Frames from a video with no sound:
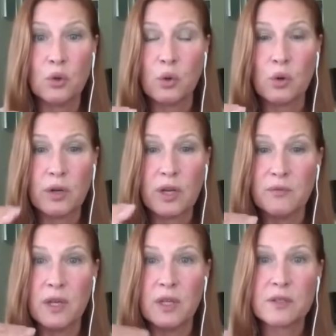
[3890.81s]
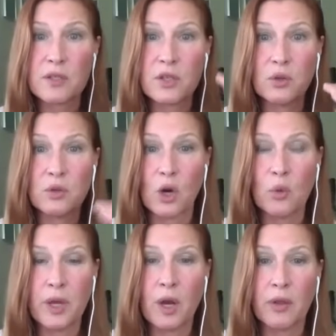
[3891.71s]
or convinced to go
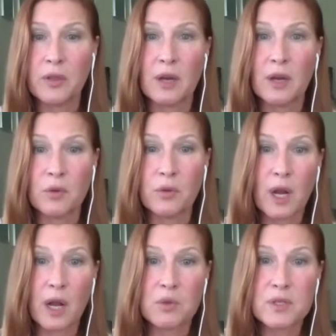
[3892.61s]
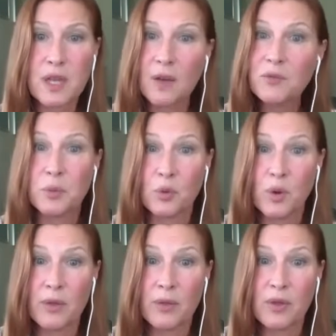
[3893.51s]
beyond the level that I was comfortable with.